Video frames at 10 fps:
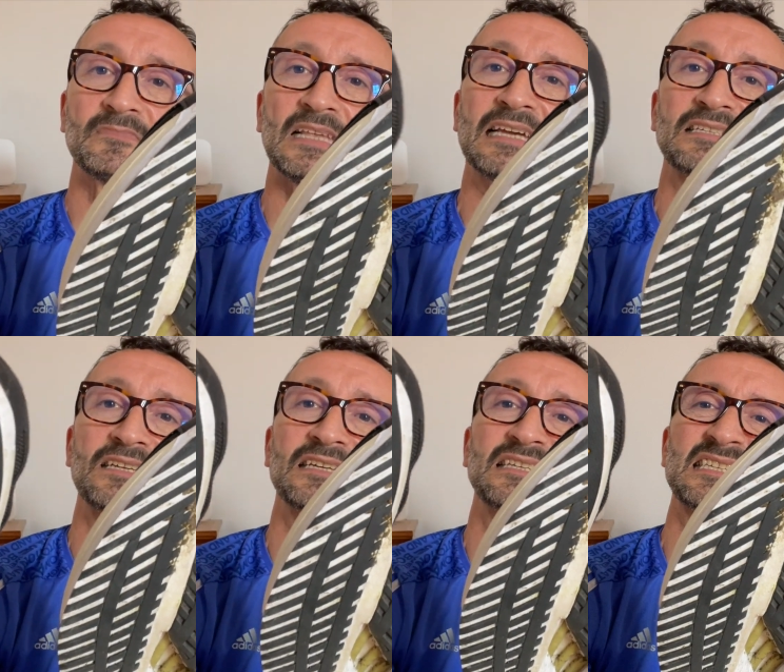As you
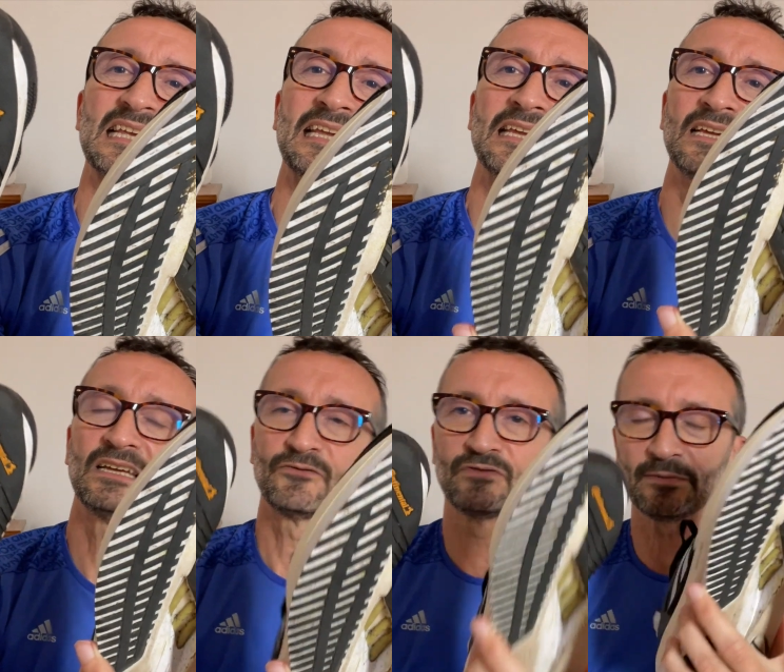can see,
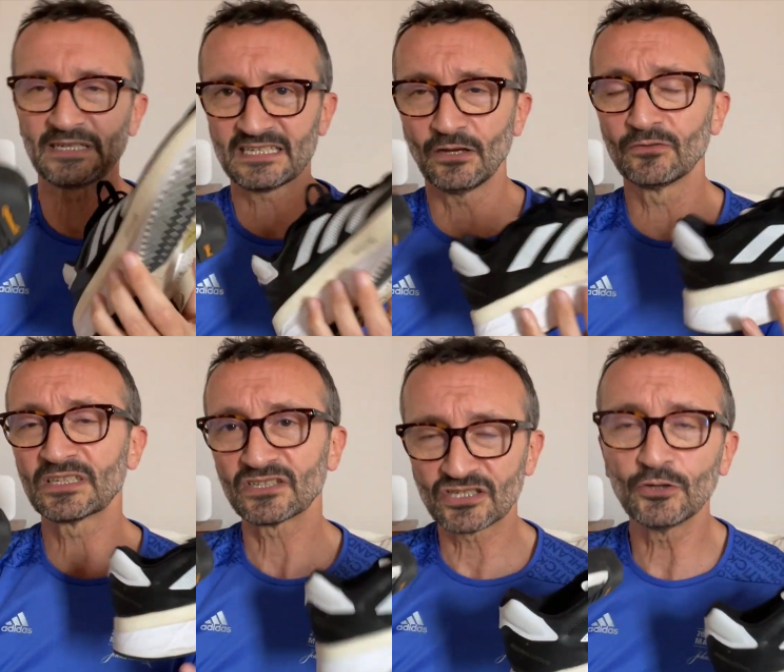rubber
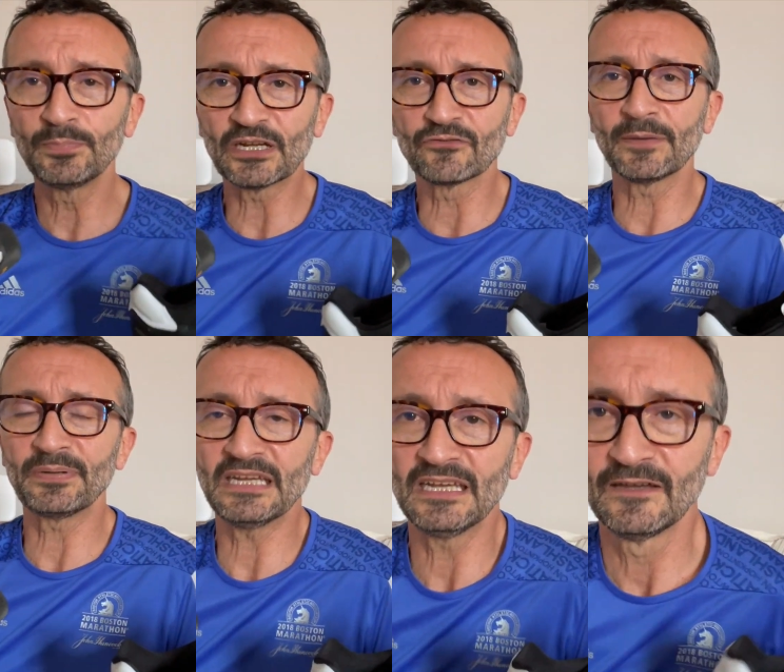soles, super
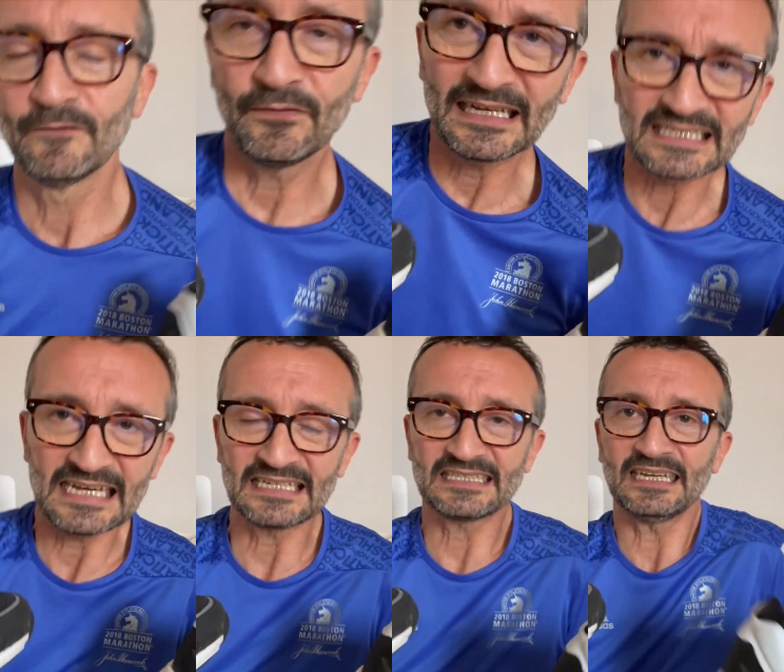grippy,
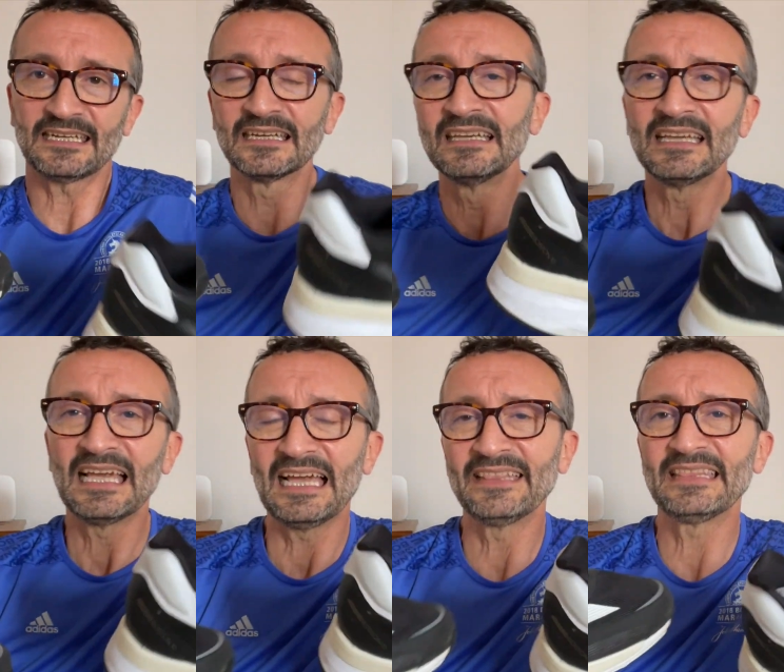fantastic.
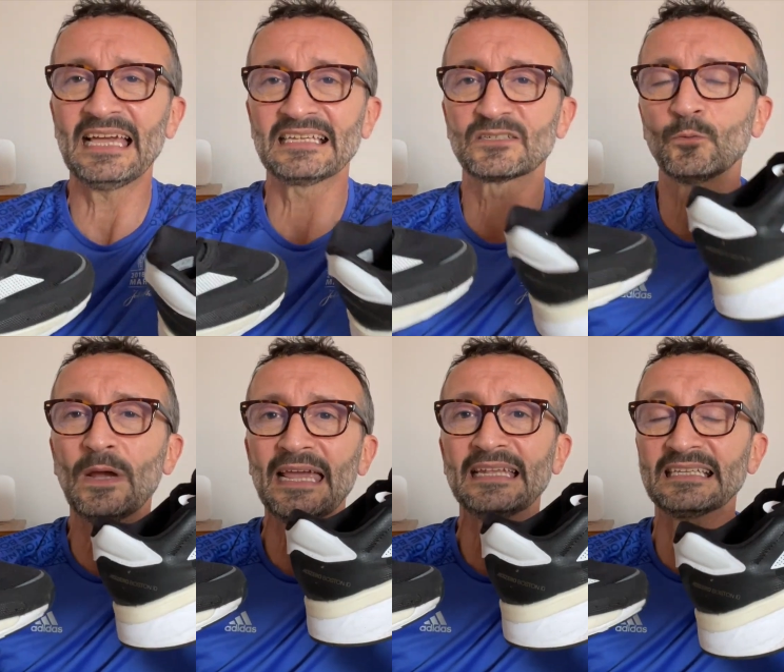And that's where the